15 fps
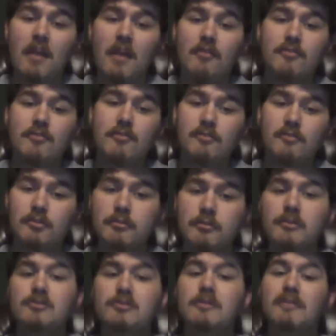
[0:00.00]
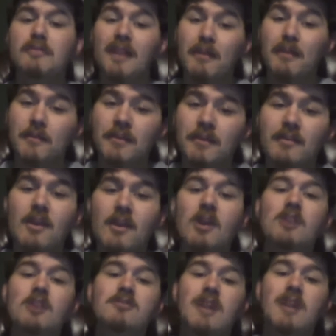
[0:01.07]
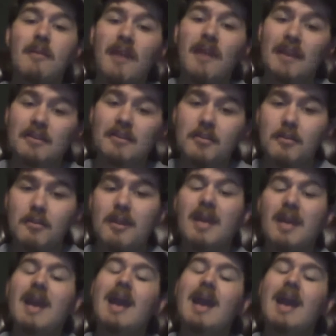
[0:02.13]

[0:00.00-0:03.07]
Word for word: other YouTubers to play with, so that way I can do it.